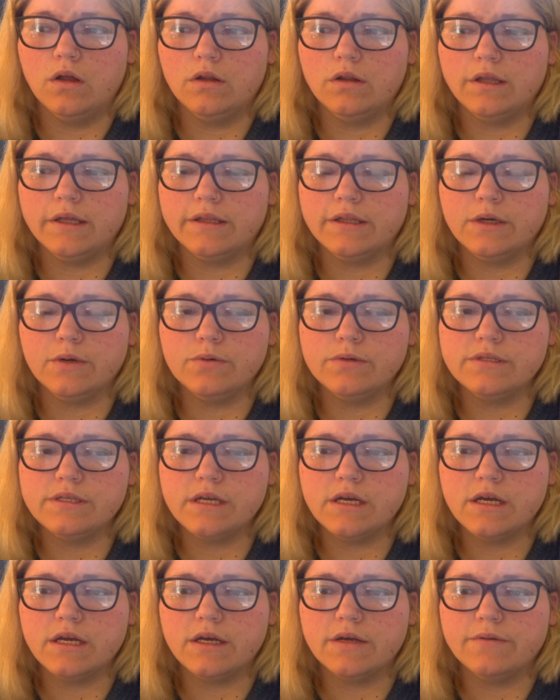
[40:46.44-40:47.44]
like there was
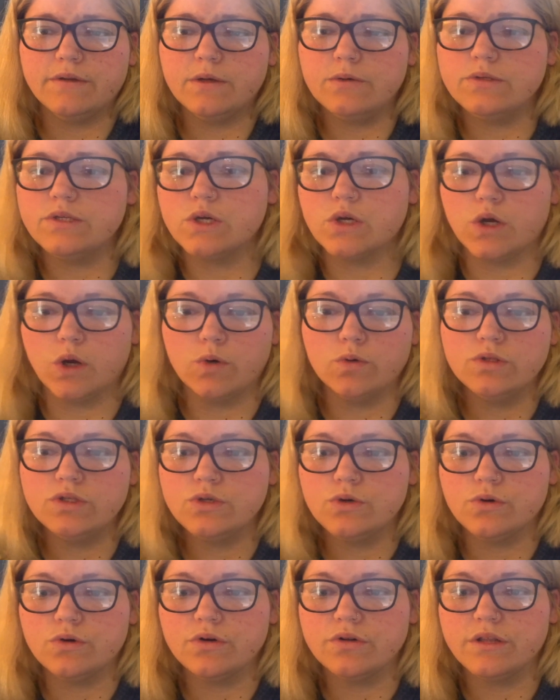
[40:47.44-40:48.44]
a there was a ghost
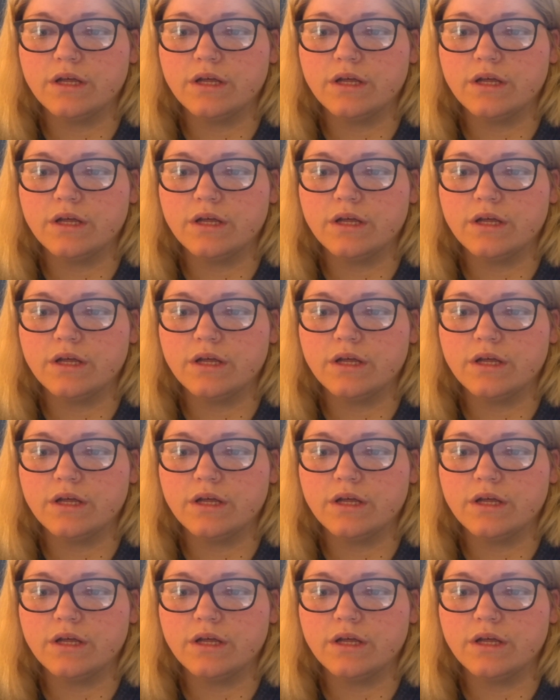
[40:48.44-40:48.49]
tour